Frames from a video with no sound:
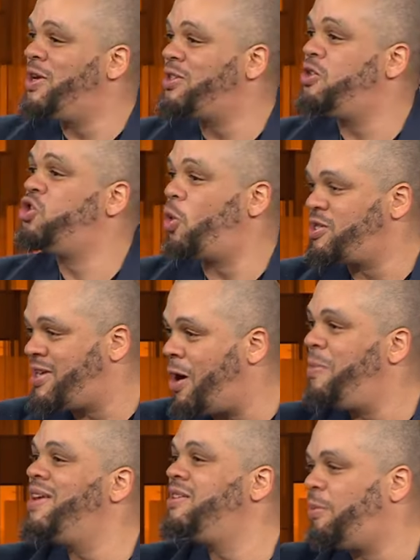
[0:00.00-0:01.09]
wins are
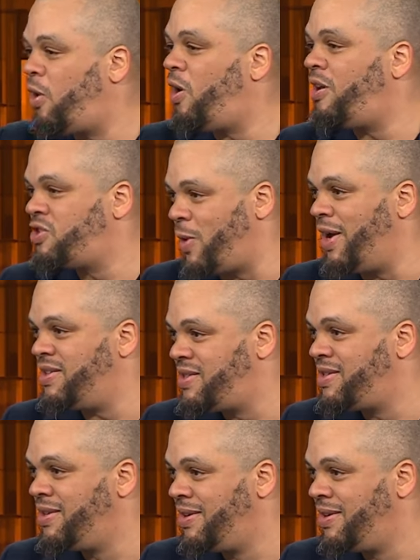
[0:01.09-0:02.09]
Georgetown beating DePaul twice.